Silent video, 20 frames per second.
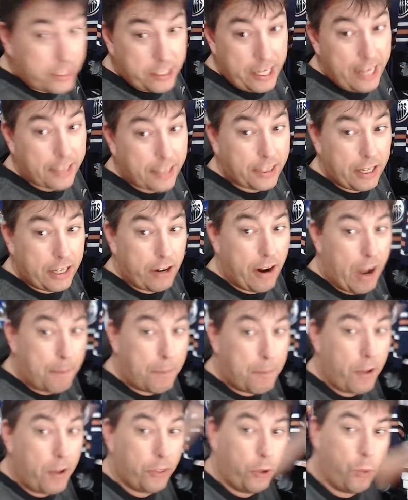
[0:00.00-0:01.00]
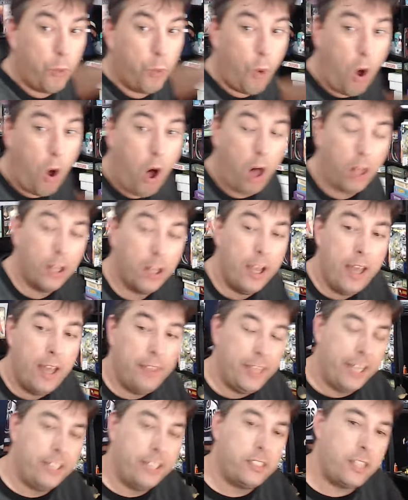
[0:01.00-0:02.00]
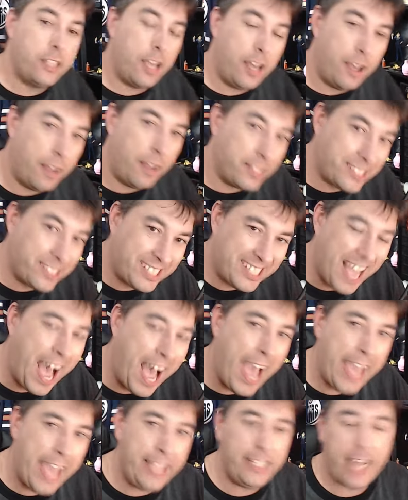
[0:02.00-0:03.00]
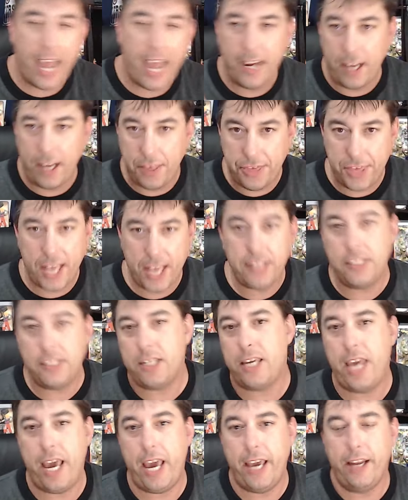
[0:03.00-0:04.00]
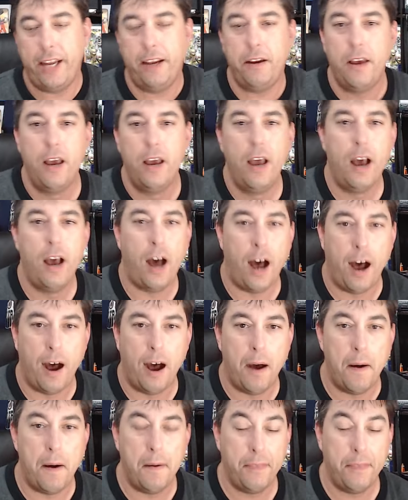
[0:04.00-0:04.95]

it there up on the wall, that is signed and authenticated uh,